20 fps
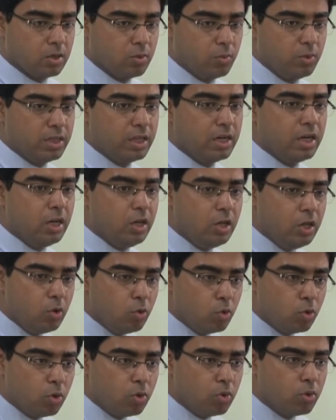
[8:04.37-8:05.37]
With any
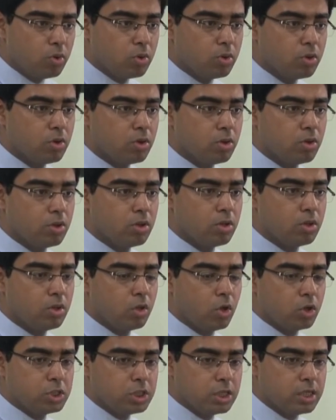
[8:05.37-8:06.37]

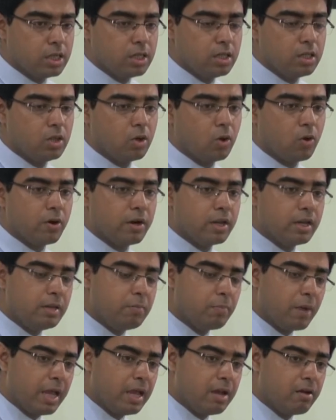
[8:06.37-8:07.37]
neurological or any
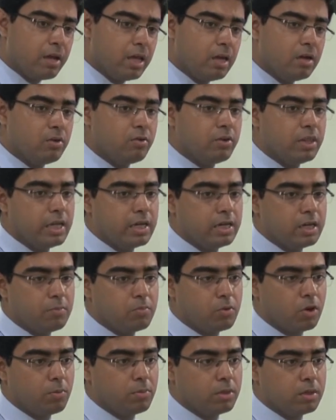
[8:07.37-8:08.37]
migraine related
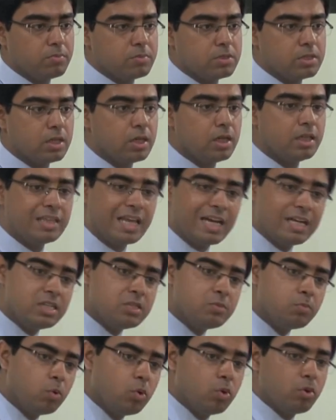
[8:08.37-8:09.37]
problems, that
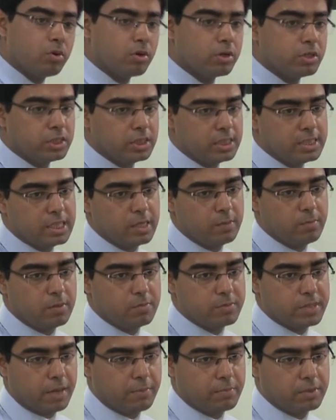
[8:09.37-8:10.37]
is more
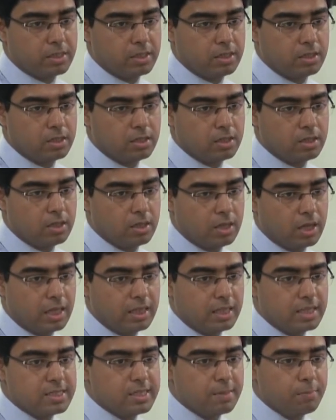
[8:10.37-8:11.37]
gelsemium's apathy.
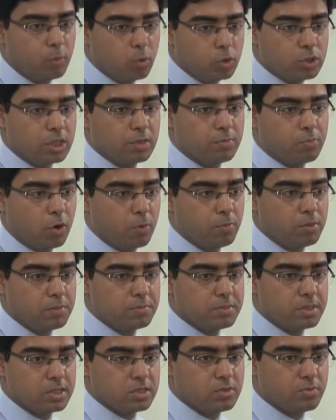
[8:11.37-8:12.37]
There's some motor
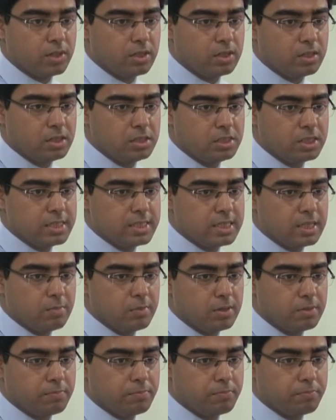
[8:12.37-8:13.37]
problems as well in
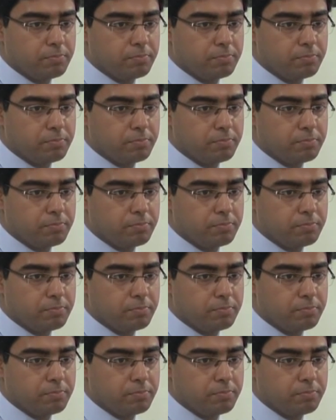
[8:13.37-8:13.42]
gelsemium.